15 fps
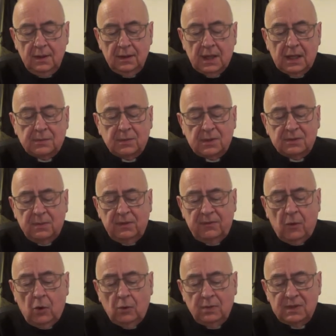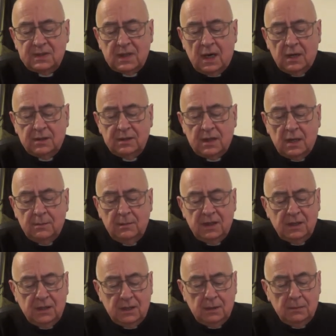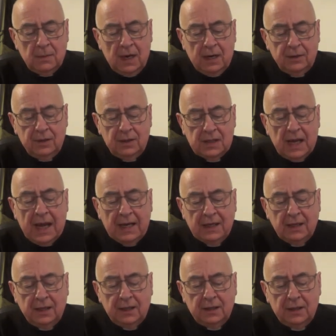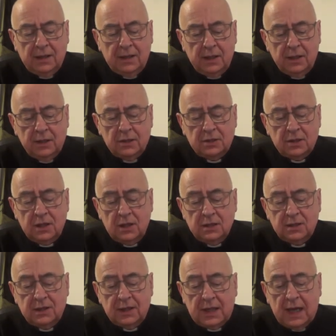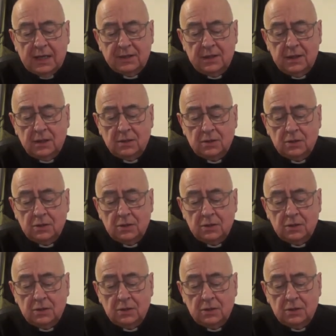That was before we started admitting married Anglican clergy into the Catholic